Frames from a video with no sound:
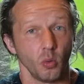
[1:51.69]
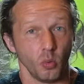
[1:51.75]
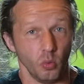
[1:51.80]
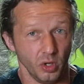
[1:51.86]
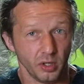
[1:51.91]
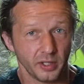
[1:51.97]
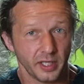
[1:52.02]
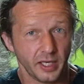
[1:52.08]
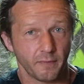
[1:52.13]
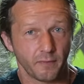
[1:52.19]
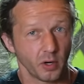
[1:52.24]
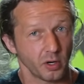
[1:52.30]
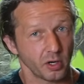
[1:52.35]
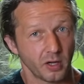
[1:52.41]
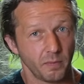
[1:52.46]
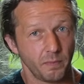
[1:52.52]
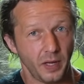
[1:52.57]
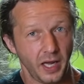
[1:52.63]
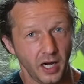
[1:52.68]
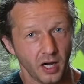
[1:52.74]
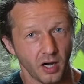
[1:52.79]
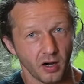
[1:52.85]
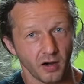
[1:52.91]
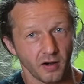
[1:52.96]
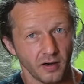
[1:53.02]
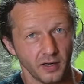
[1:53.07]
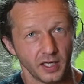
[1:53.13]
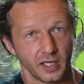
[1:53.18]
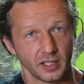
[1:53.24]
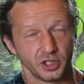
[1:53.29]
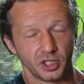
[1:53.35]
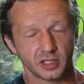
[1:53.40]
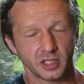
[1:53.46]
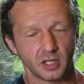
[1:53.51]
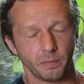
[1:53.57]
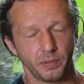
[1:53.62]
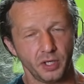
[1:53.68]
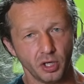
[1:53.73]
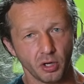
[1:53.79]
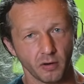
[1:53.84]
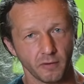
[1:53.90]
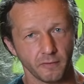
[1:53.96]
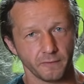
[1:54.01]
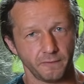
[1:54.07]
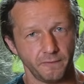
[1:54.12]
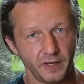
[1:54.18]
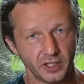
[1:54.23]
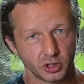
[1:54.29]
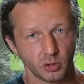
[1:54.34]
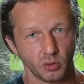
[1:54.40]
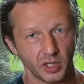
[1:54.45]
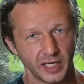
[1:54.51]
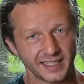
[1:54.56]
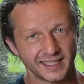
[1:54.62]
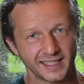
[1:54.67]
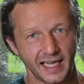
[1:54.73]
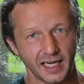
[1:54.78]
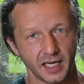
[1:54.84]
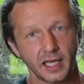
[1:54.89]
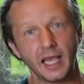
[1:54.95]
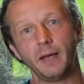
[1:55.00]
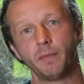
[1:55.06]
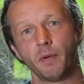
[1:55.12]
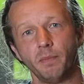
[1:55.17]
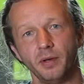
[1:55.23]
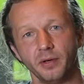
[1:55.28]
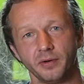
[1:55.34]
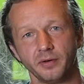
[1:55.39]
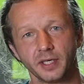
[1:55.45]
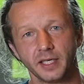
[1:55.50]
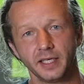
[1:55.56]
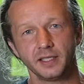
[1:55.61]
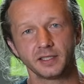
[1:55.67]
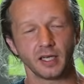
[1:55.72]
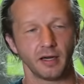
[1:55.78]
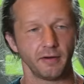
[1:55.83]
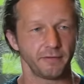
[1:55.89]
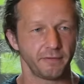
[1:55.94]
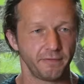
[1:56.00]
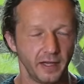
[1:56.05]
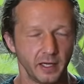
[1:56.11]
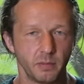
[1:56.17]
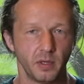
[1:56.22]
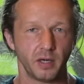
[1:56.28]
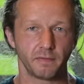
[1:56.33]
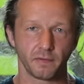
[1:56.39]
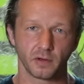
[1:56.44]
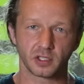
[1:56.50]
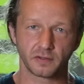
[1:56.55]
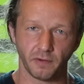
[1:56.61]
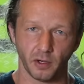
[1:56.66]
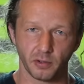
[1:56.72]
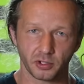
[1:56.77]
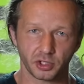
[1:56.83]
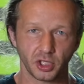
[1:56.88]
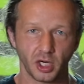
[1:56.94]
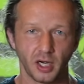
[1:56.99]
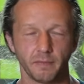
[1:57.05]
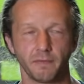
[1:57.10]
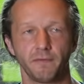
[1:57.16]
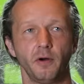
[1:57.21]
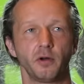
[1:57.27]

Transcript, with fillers: really, if we were to compare just the pure visual aesthetic capabilities of Figma versus Photoshop,